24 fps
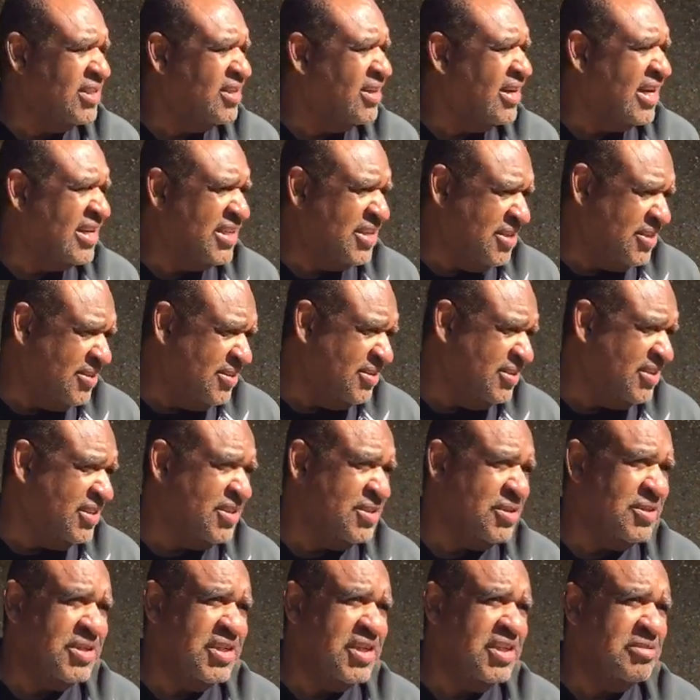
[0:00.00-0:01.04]
I had
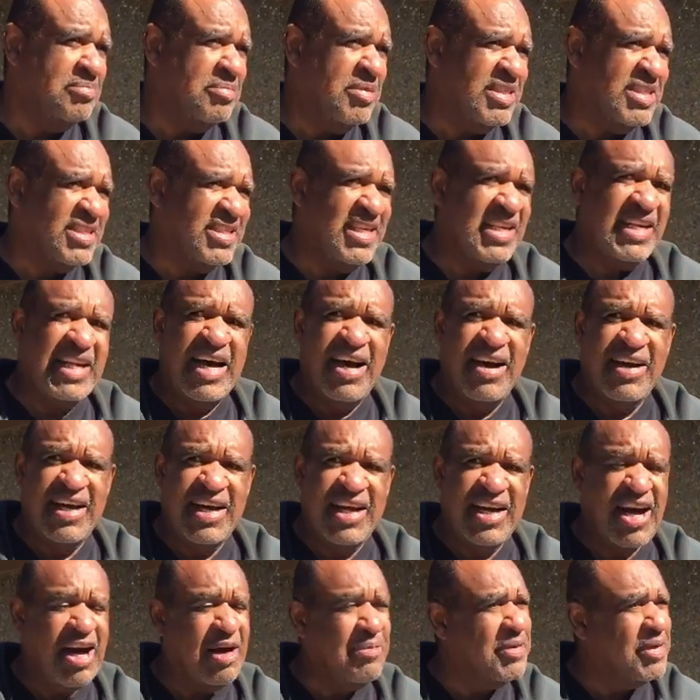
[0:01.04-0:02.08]
Julia, been sitting out
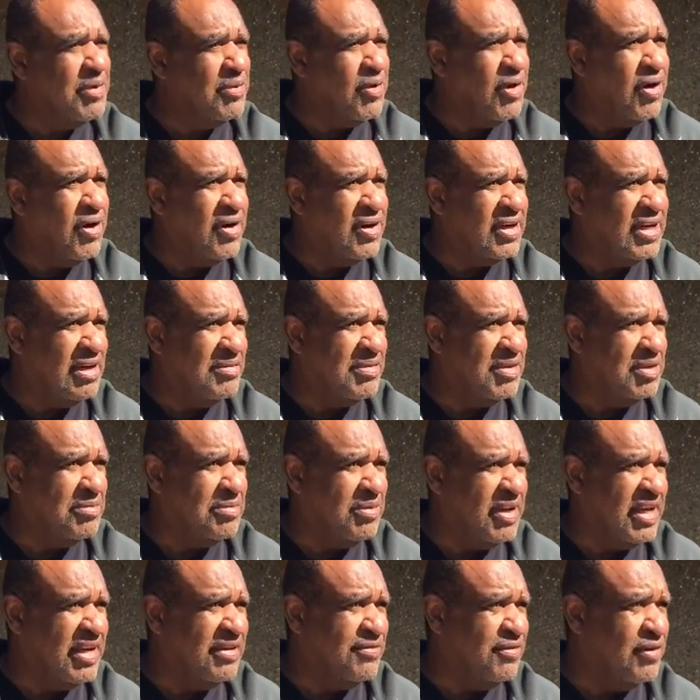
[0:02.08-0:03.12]
at Aubrey Wall coming to
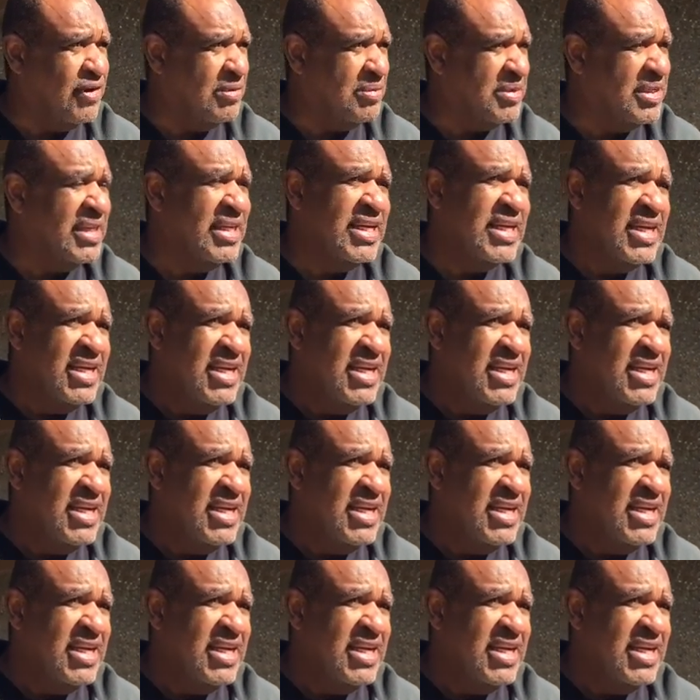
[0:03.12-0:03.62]
play for me.